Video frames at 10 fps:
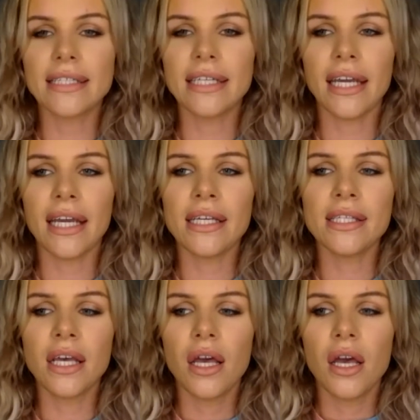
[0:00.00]

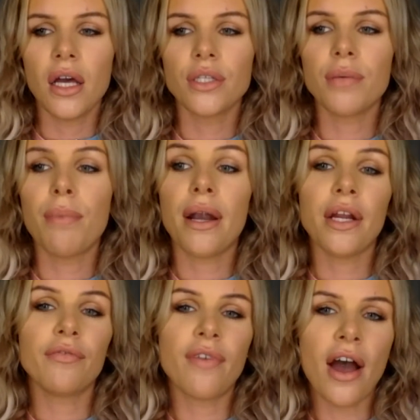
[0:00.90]
is, the better
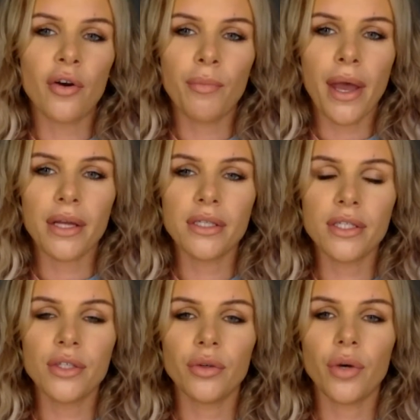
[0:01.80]

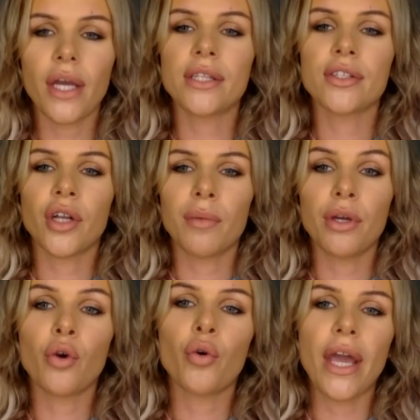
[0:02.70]
environment it's going to
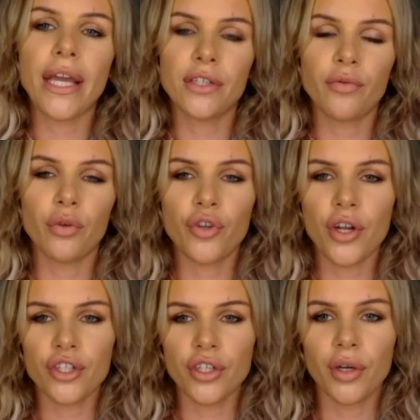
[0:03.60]
be created for
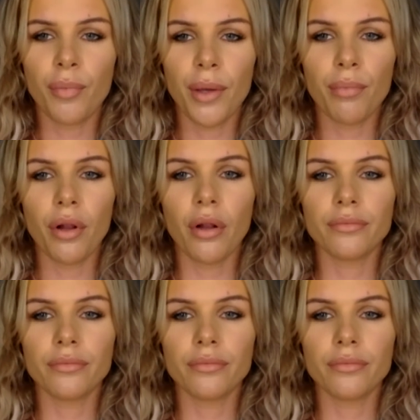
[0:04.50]
transgender people.